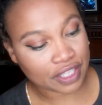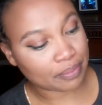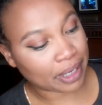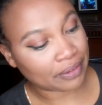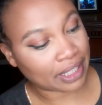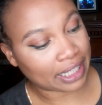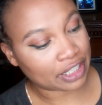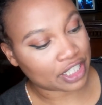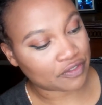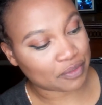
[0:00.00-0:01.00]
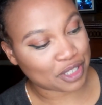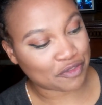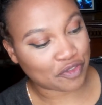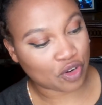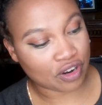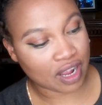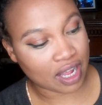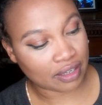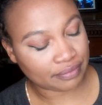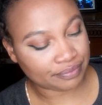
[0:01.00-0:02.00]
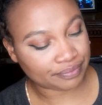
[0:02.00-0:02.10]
This brown liner is from Sephora.